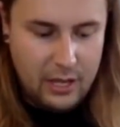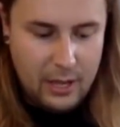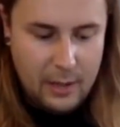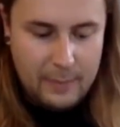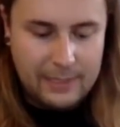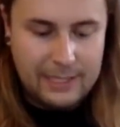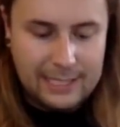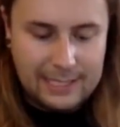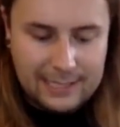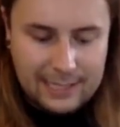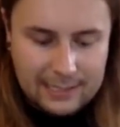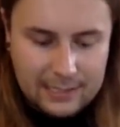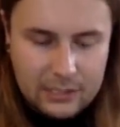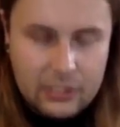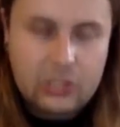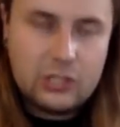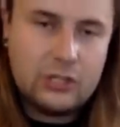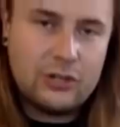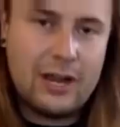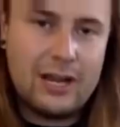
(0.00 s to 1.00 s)
But this doesn't
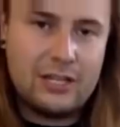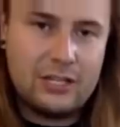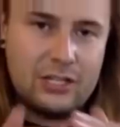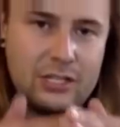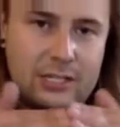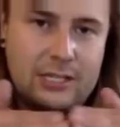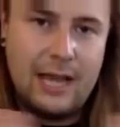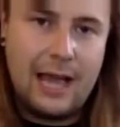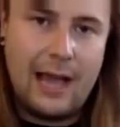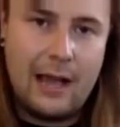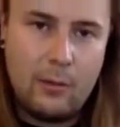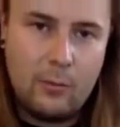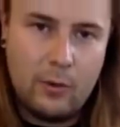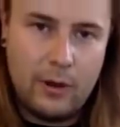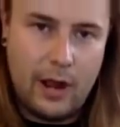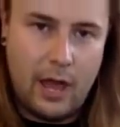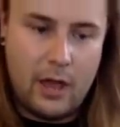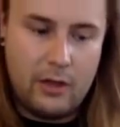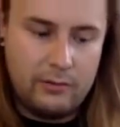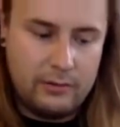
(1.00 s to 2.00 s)
stretch downward.
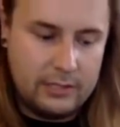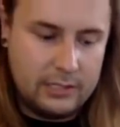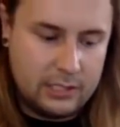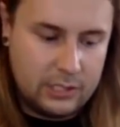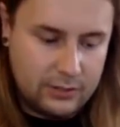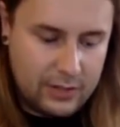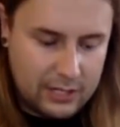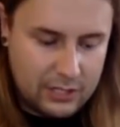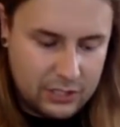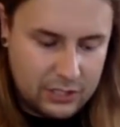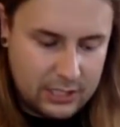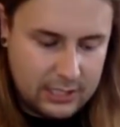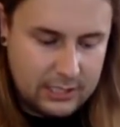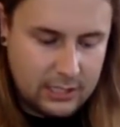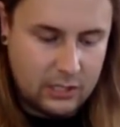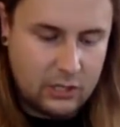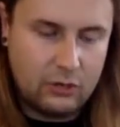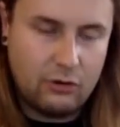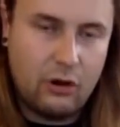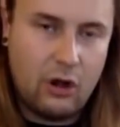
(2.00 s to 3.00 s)
It only stretches
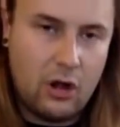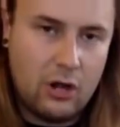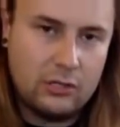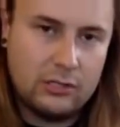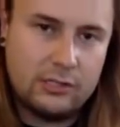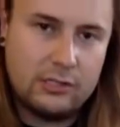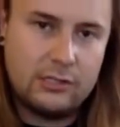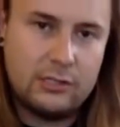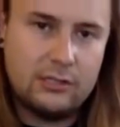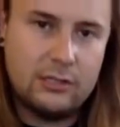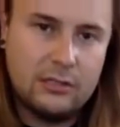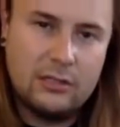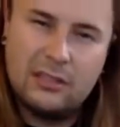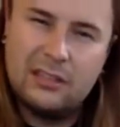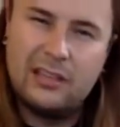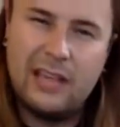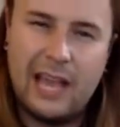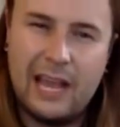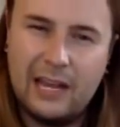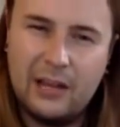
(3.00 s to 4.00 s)
across
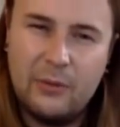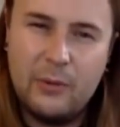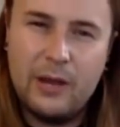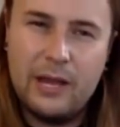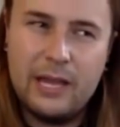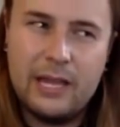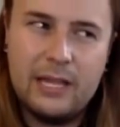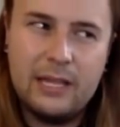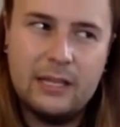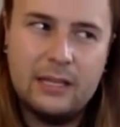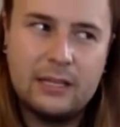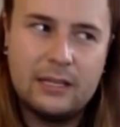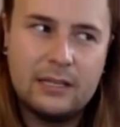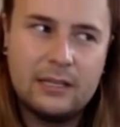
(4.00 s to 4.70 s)
anyway.